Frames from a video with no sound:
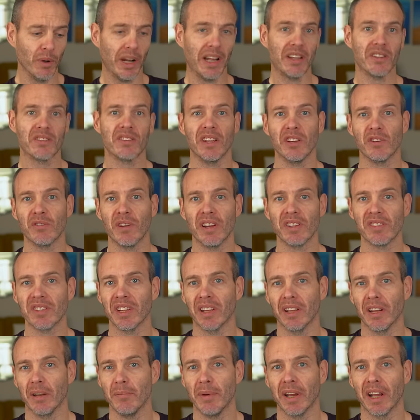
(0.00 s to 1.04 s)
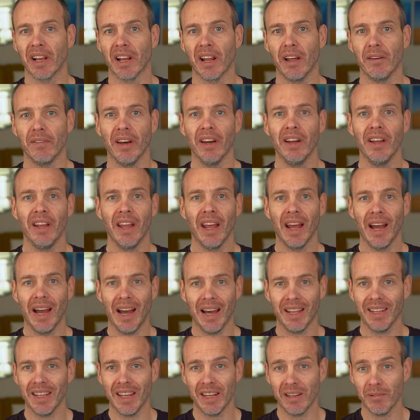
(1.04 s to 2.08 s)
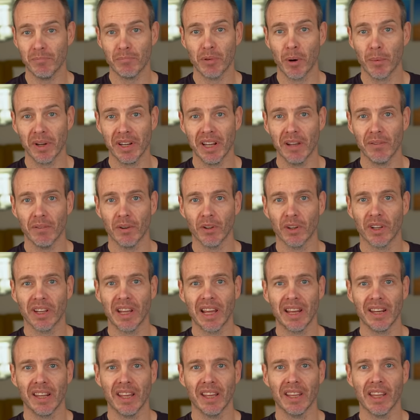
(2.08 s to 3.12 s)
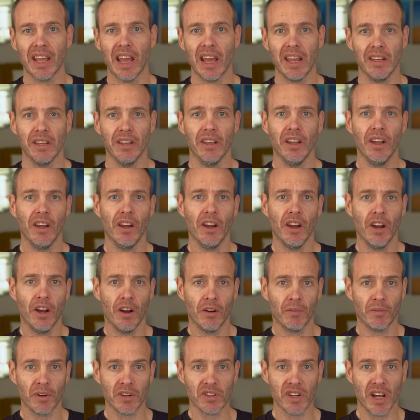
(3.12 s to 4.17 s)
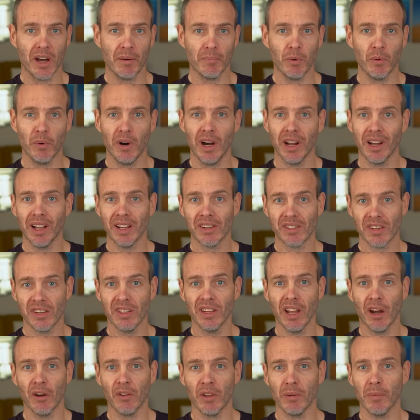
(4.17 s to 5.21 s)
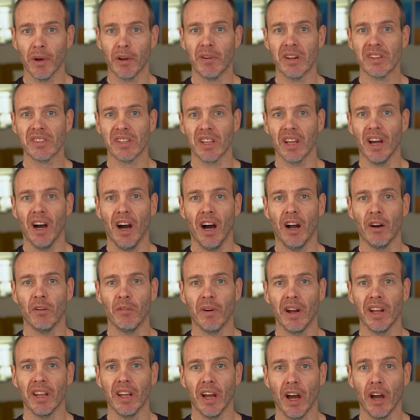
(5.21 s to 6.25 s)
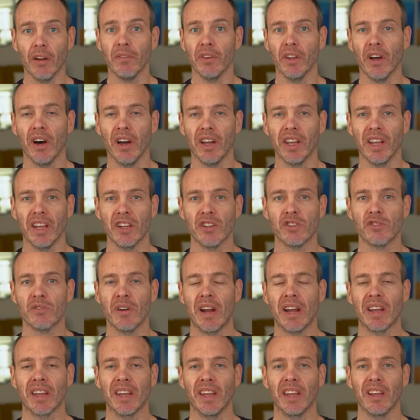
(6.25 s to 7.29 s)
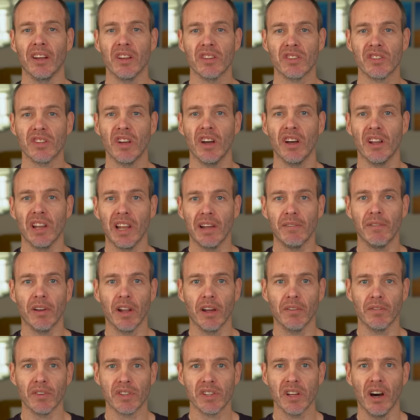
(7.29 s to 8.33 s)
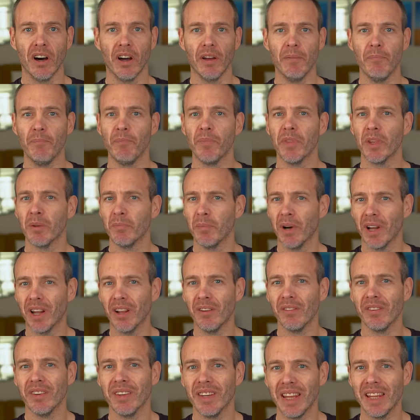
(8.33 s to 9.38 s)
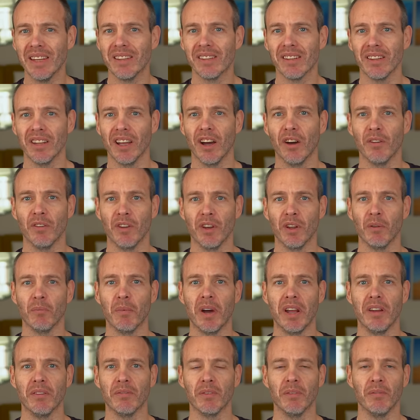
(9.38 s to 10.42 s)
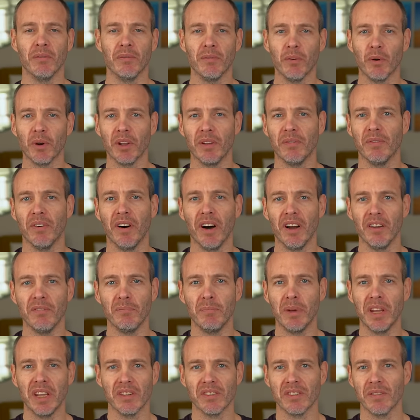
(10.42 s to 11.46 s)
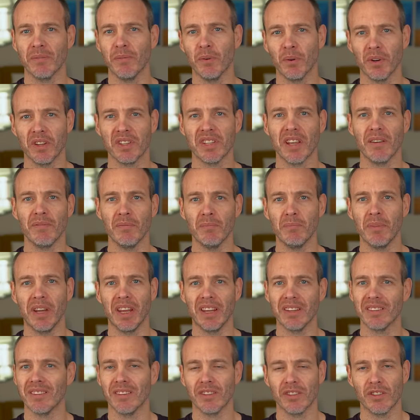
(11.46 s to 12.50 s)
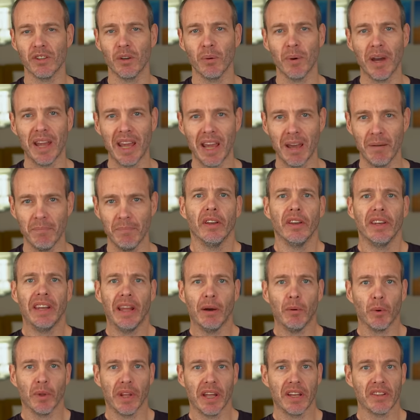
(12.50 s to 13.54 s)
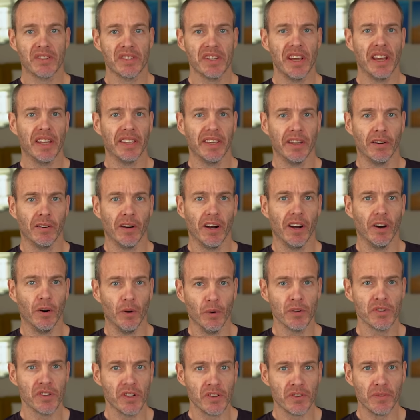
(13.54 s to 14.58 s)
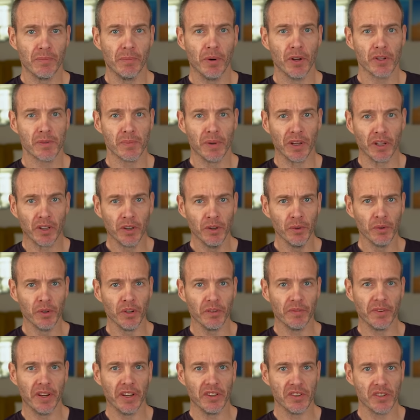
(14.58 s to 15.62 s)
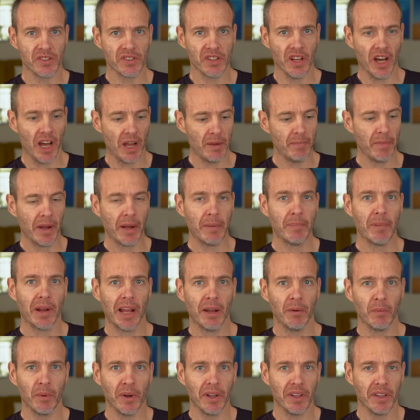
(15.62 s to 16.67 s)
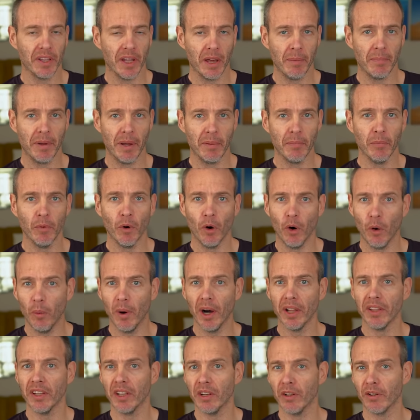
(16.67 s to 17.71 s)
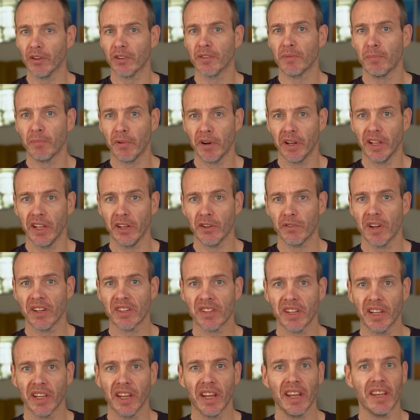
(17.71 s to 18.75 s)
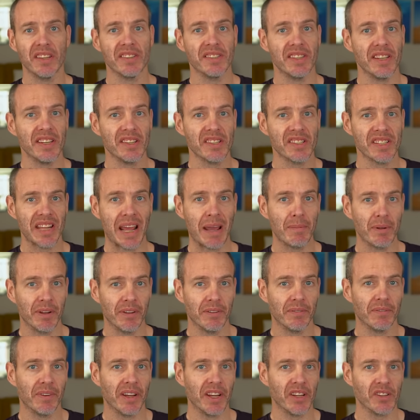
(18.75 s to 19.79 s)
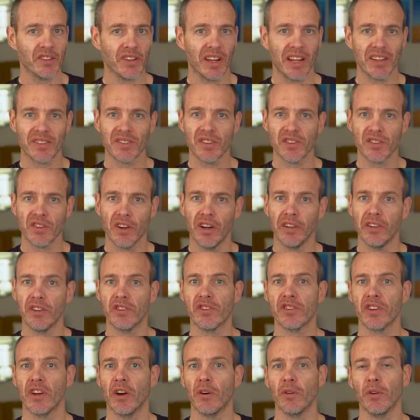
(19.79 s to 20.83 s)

that's interesting and a bit clever, and then probably never looking at it again. For example, I like to know that my resting heart rate overnight is tracking at a certain level over time. I don't need to know that it went from 45 beats to 47 beats at 2 a.m. Now, all that said, there are also some possibly cool new features that I may play with a bit more. One that looks pretty interesting is the stamina feature. That's designed to show